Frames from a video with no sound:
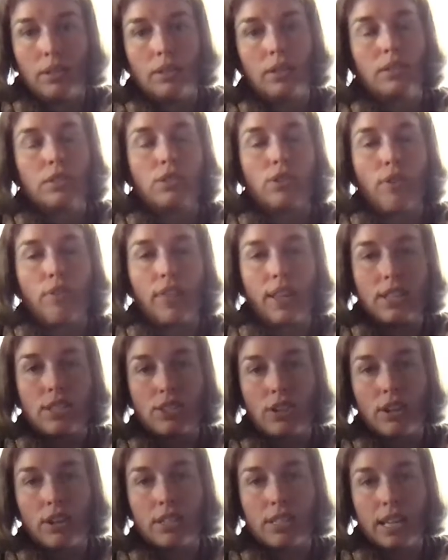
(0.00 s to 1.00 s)
So if they
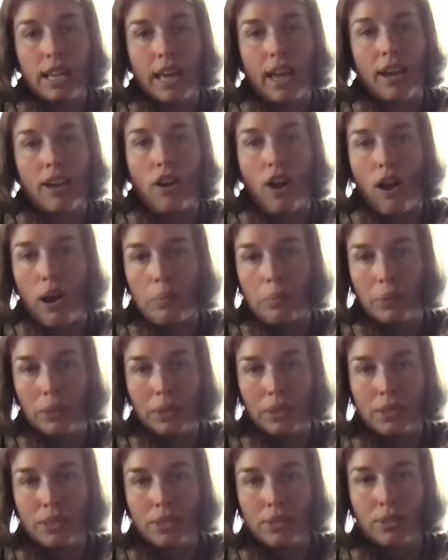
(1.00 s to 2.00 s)
start to get
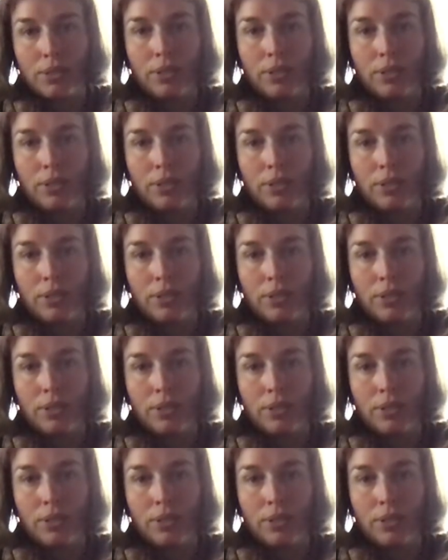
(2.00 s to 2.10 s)
garbled,